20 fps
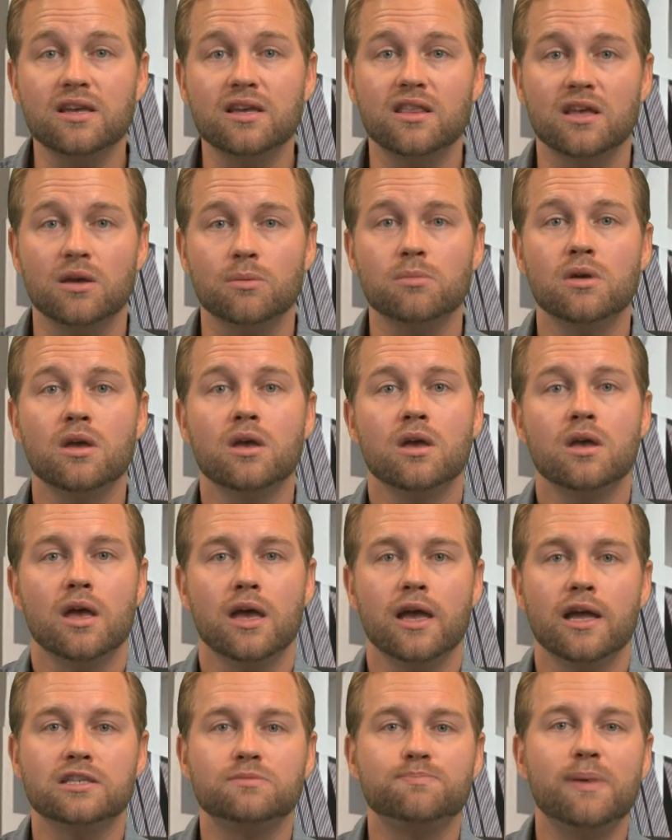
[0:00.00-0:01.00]
to them,
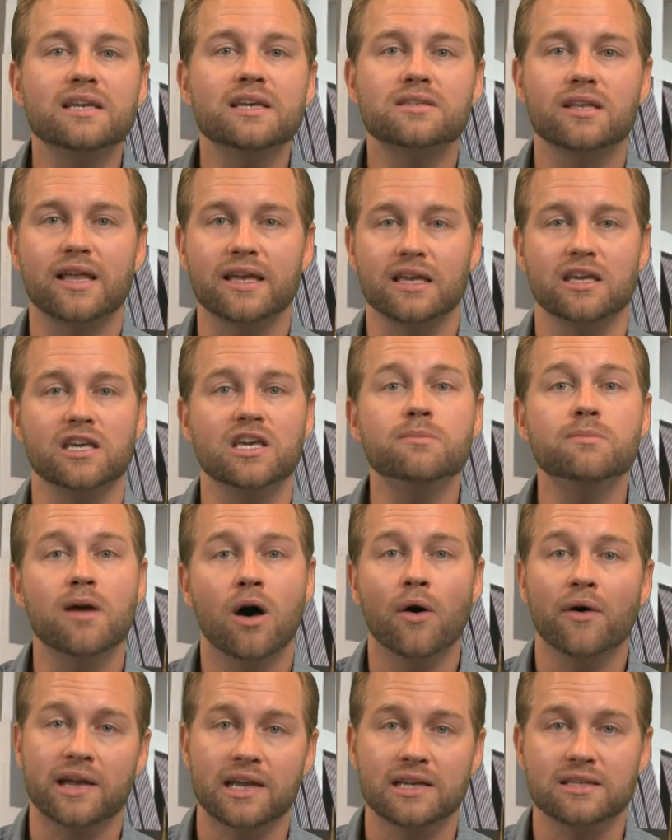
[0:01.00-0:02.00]
it's basically like
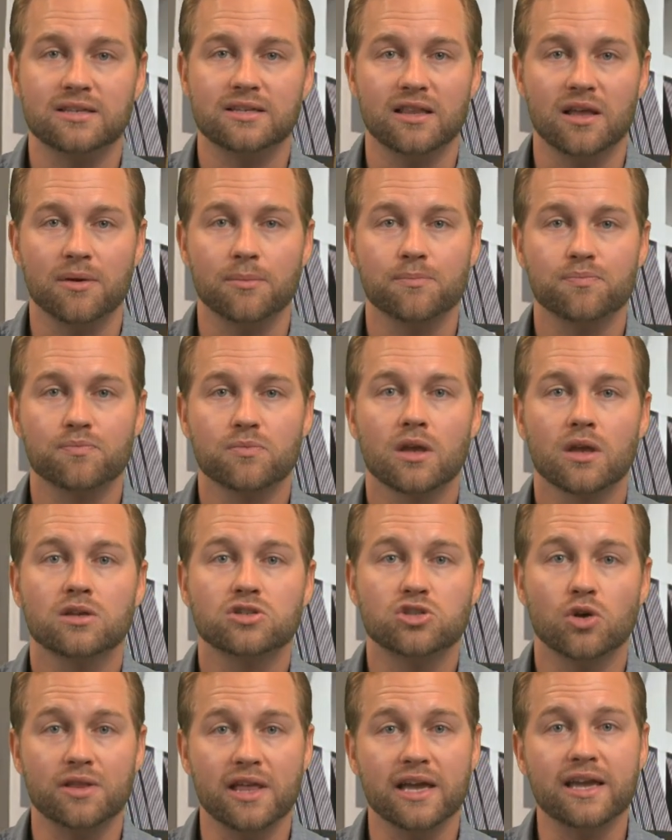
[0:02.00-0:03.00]
emailing it to them.
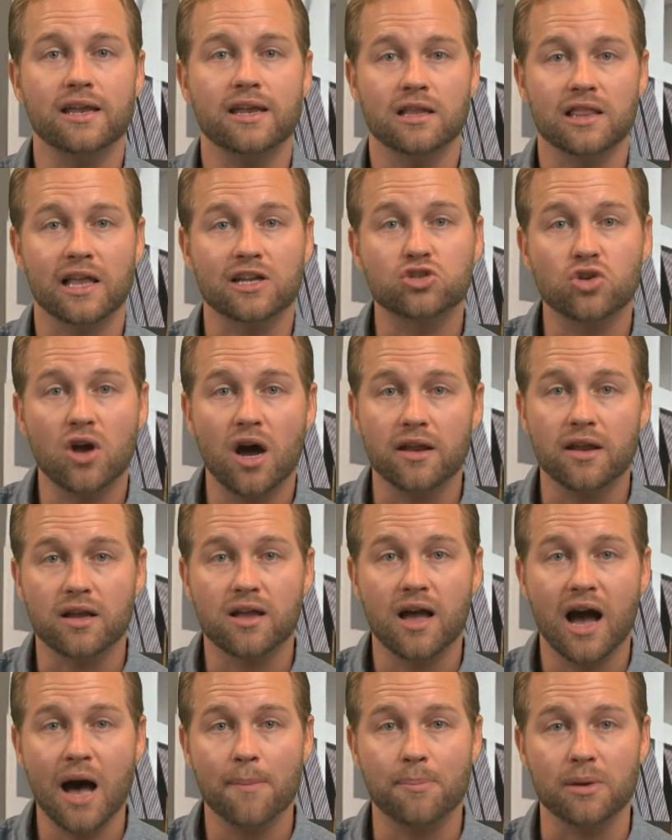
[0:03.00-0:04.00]
So they get an electronic
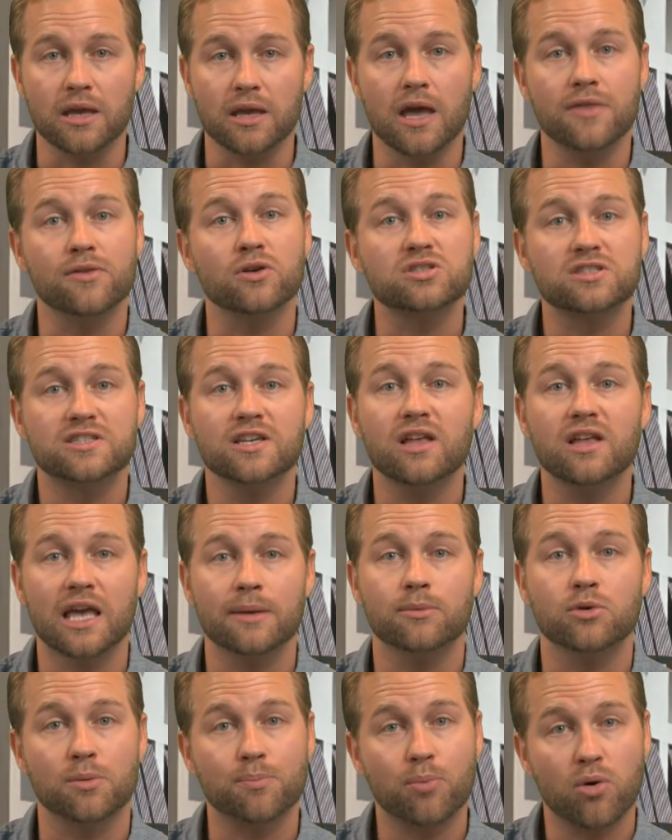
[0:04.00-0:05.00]
copy and they're still
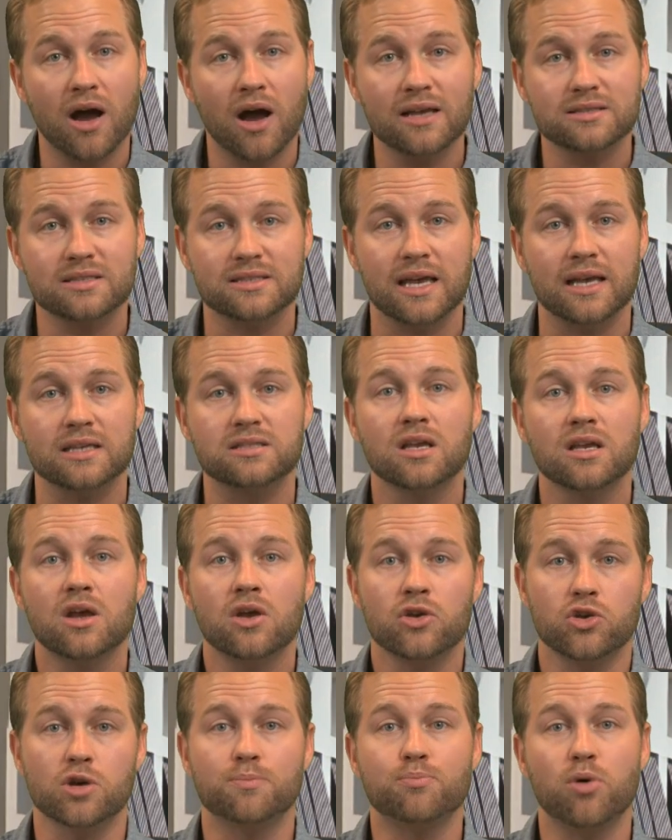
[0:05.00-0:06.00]
able to process
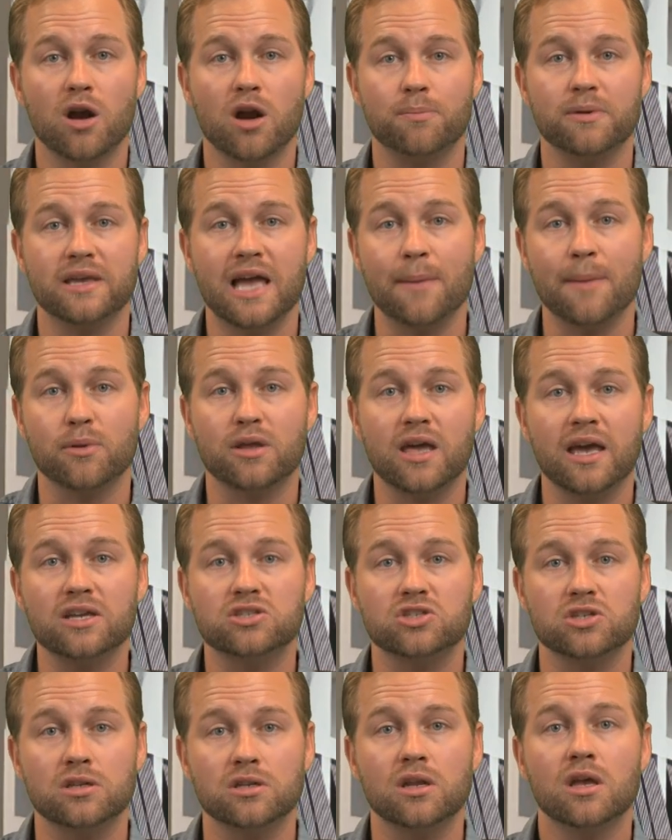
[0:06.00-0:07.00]
your Part B
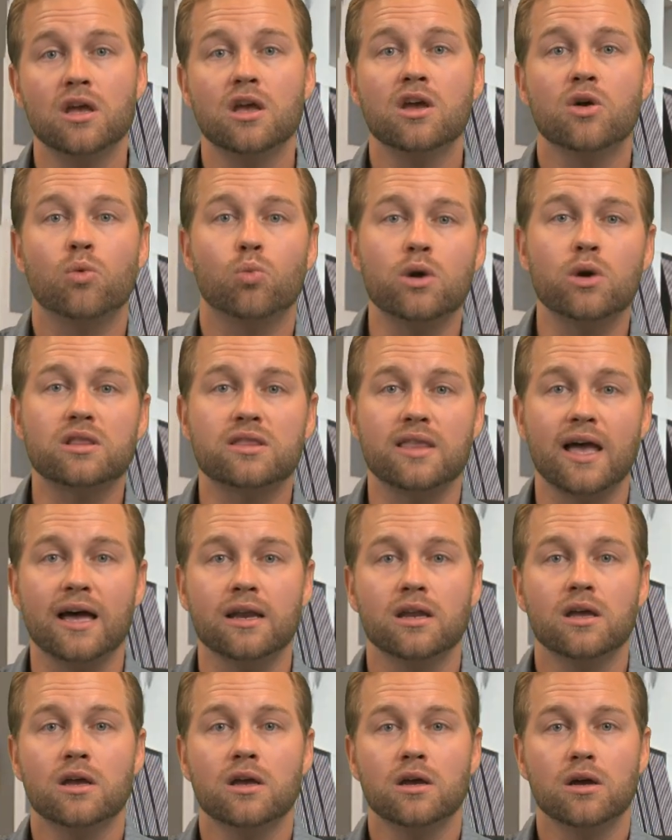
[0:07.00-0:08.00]
application with
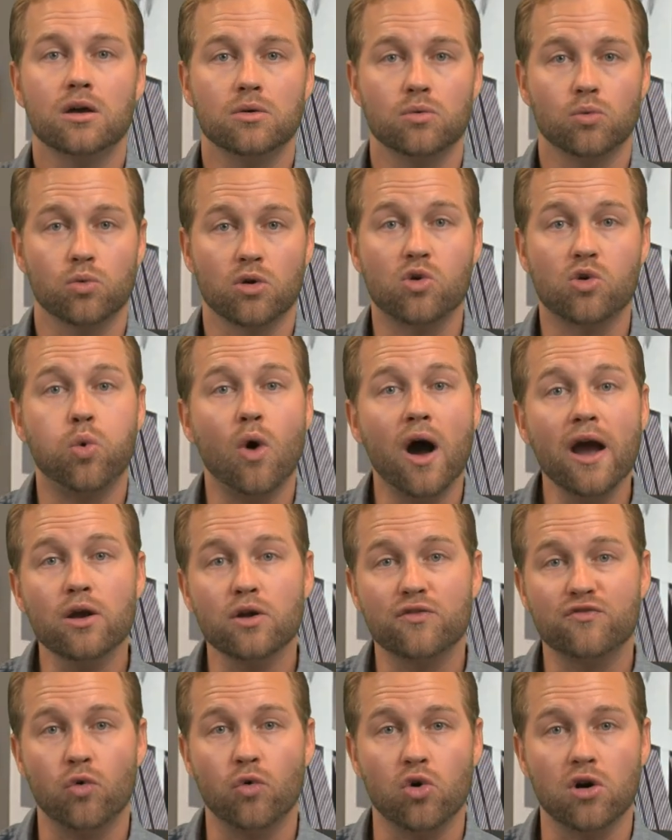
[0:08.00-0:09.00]
that
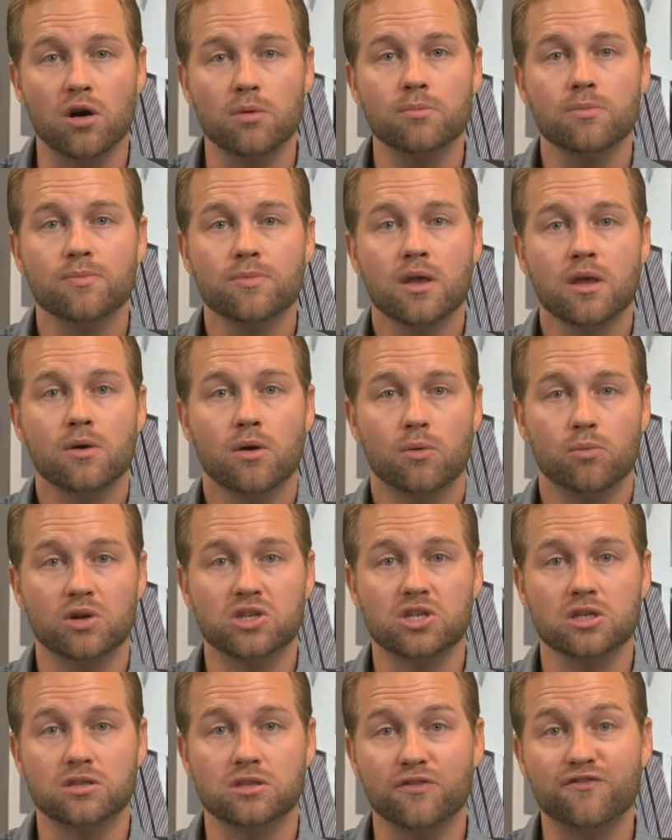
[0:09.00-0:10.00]
required form,
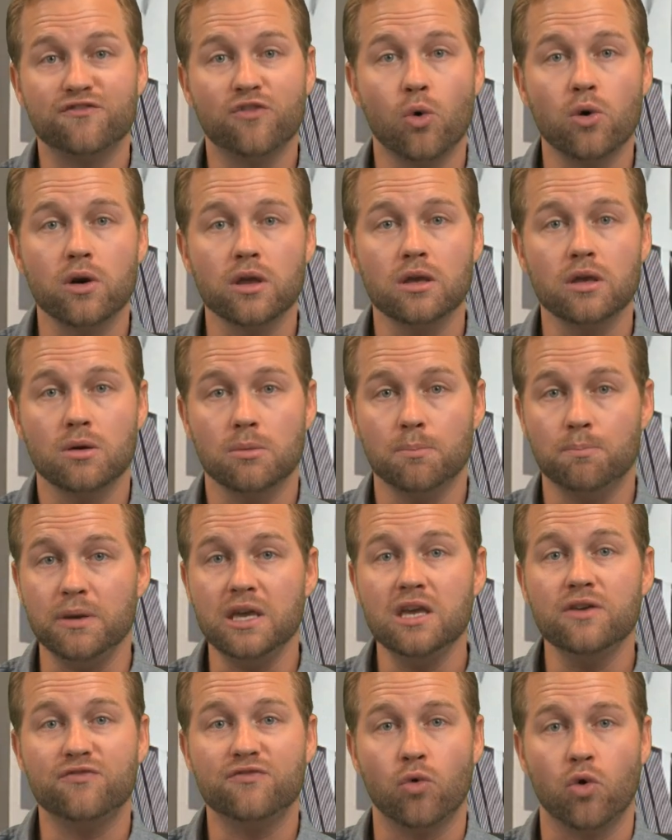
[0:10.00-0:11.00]
which is the forty
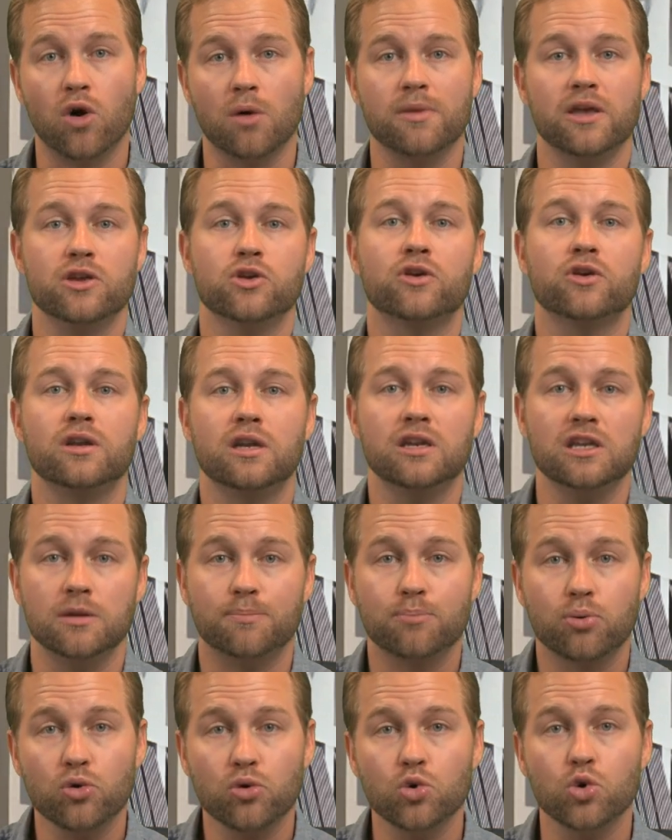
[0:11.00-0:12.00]
B form that you're going to need to
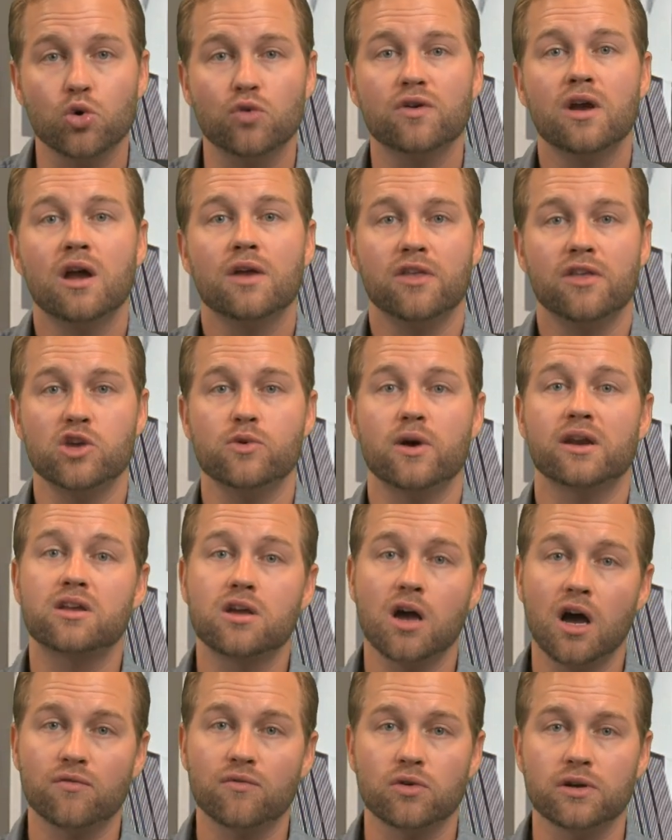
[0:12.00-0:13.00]
prove that you had
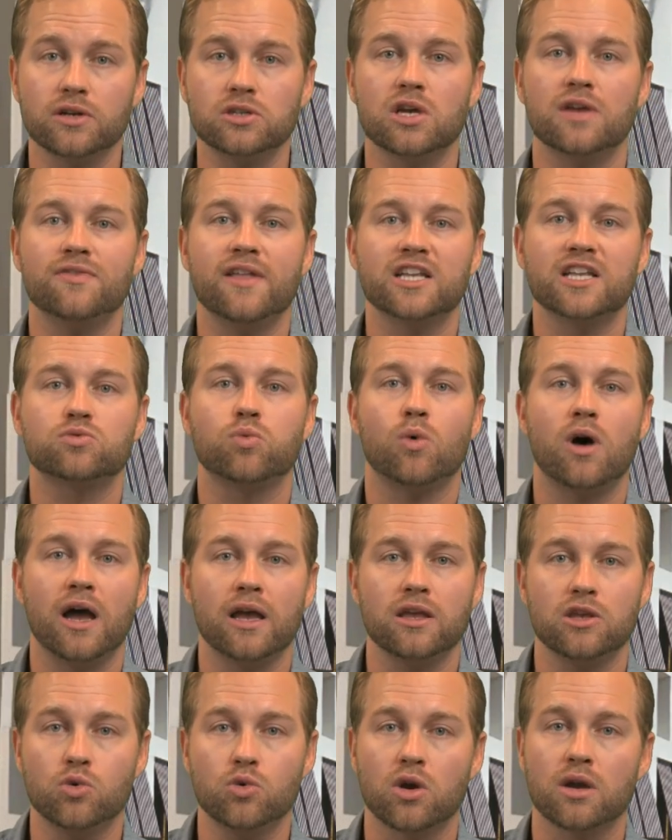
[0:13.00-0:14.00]
coverage, and that's
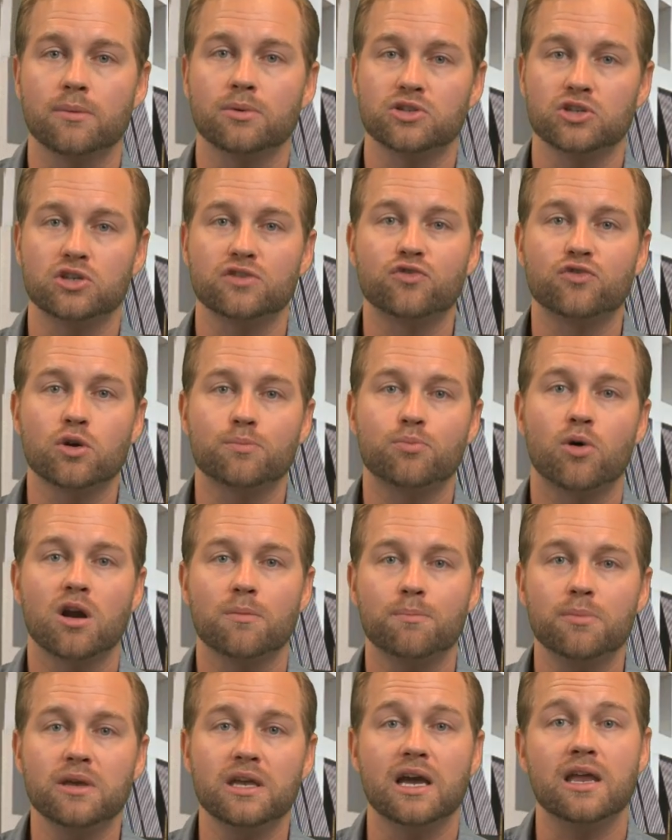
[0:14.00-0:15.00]
why you were able to defer
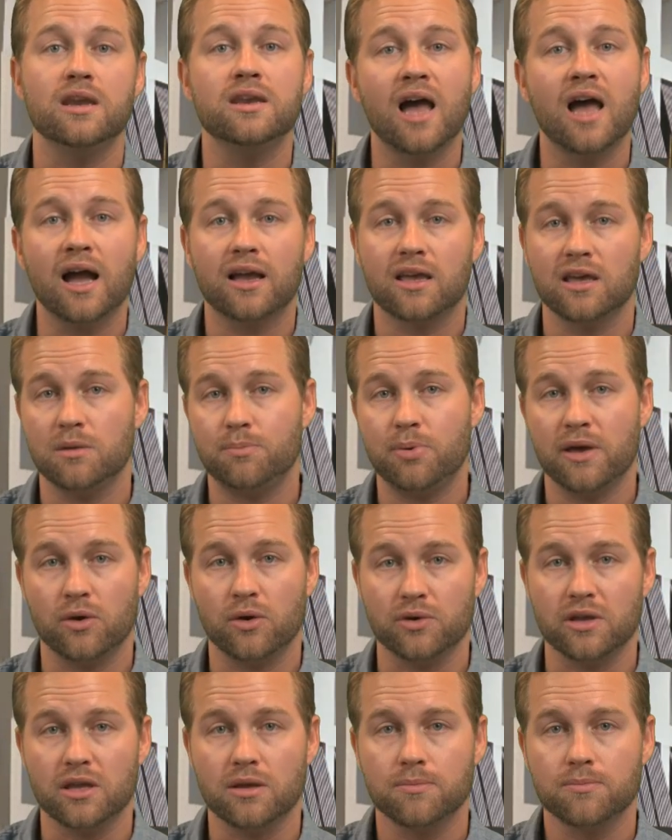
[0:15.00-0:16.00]
Part B and not get a
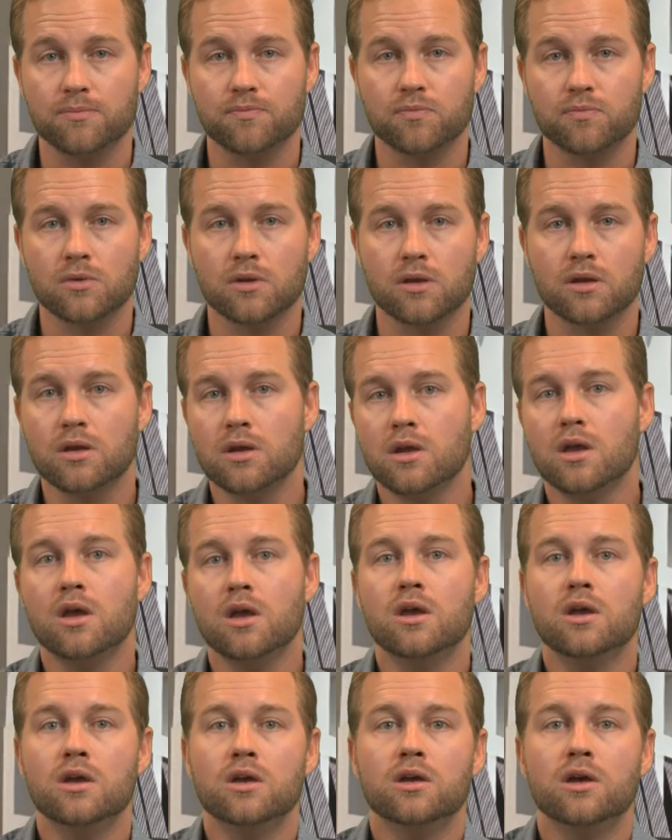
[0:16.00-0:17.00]
penalty.
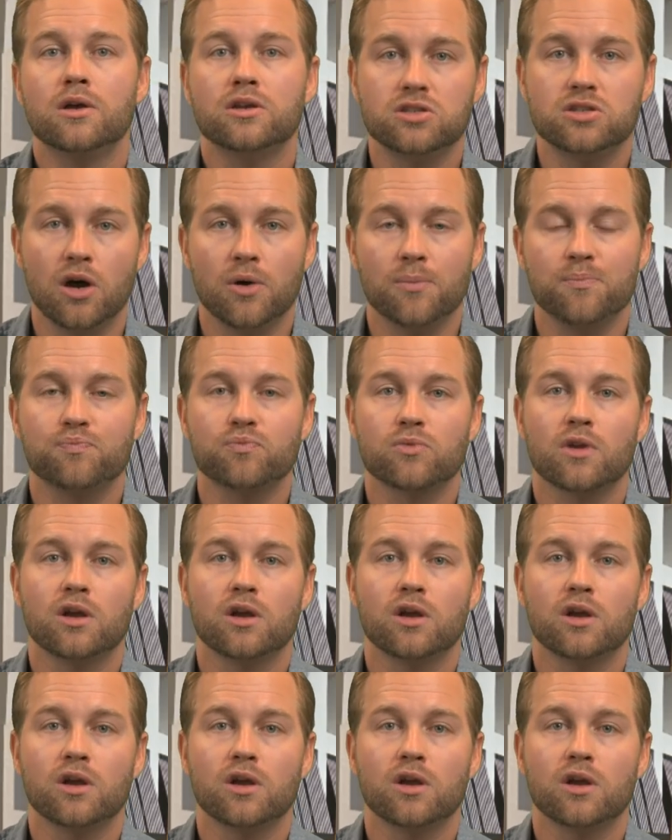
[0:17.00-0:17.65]
So